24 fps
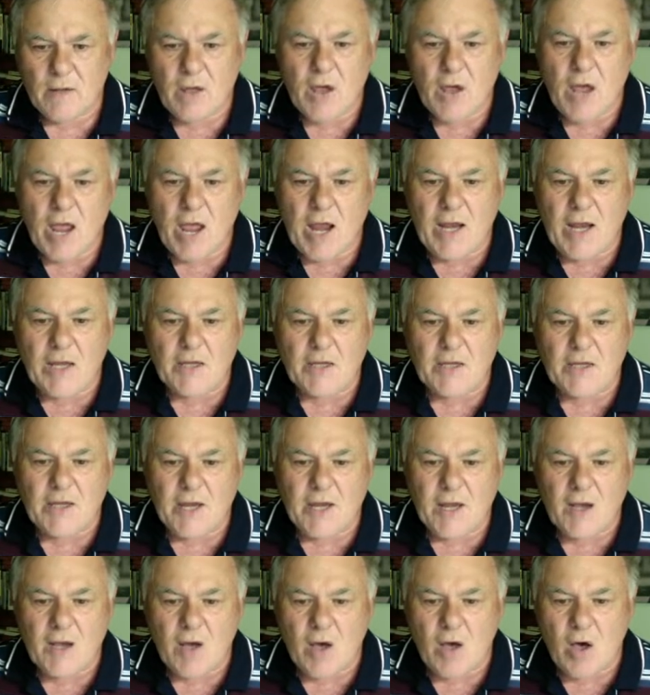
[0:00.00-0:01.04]
And
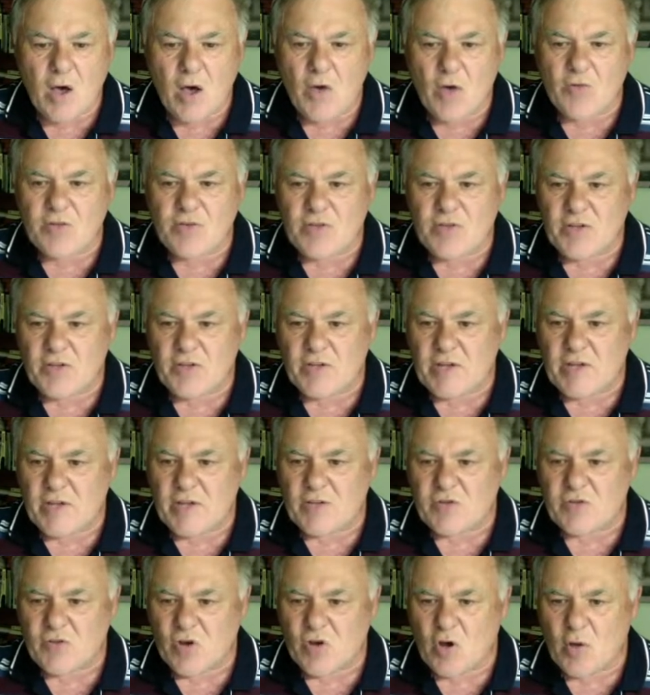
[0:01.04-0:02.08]
I'll see you next
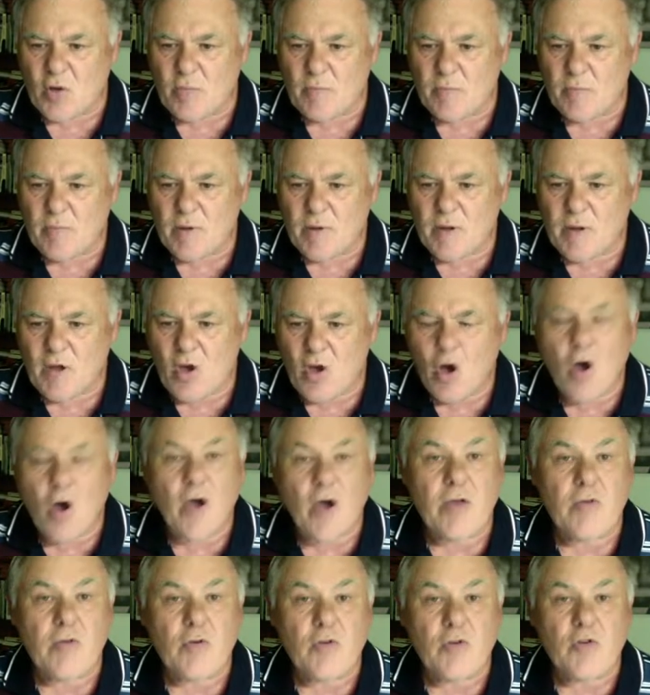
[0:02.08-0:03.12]
time,
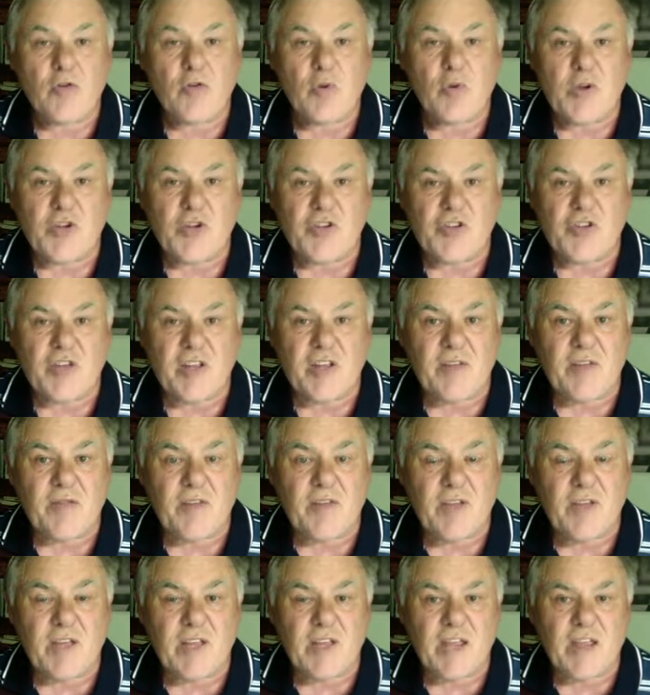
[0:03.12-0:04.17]
either on Twitch TV
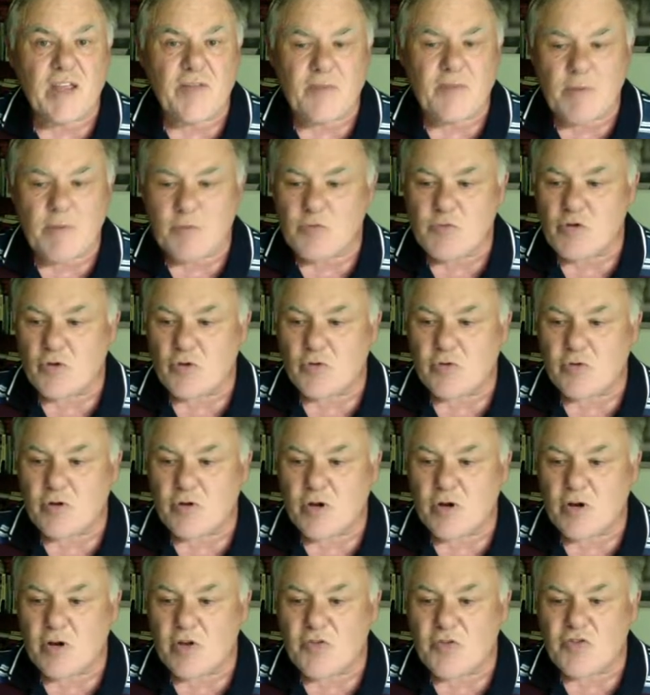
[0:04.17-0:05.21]
at FM John
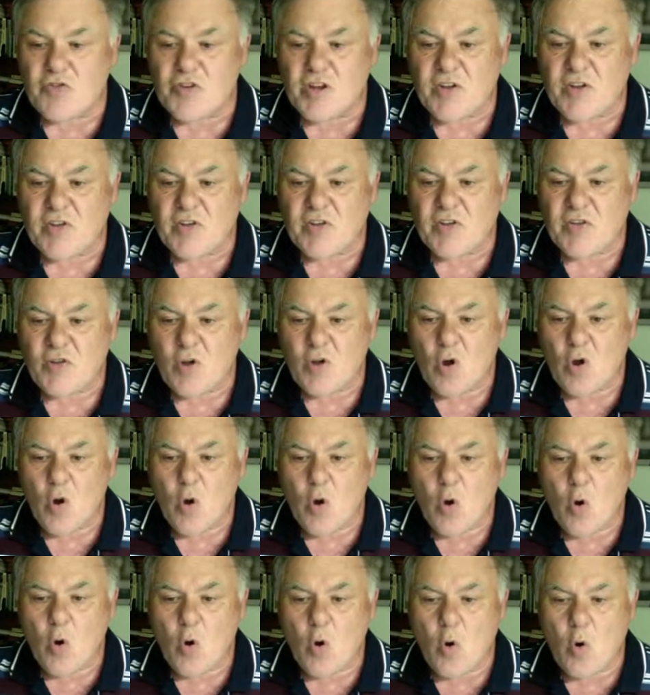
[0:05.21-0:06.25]
Curtis Chess,
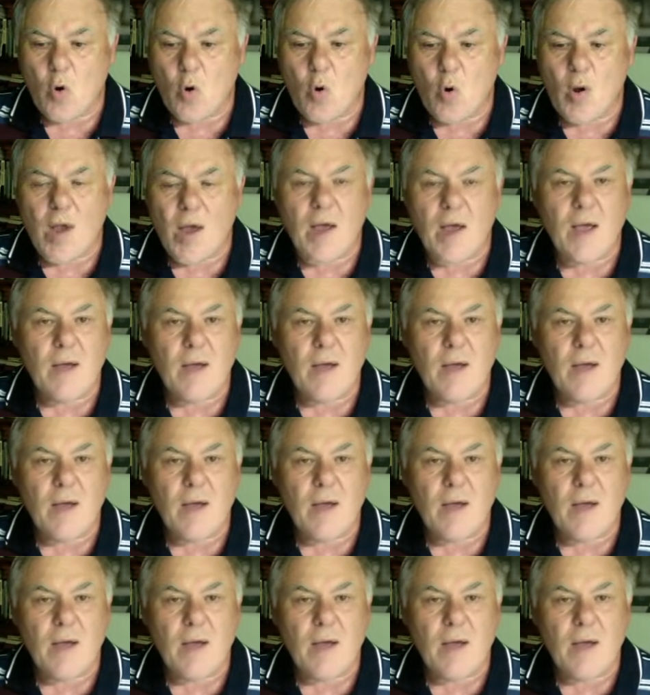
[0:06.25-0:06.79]
or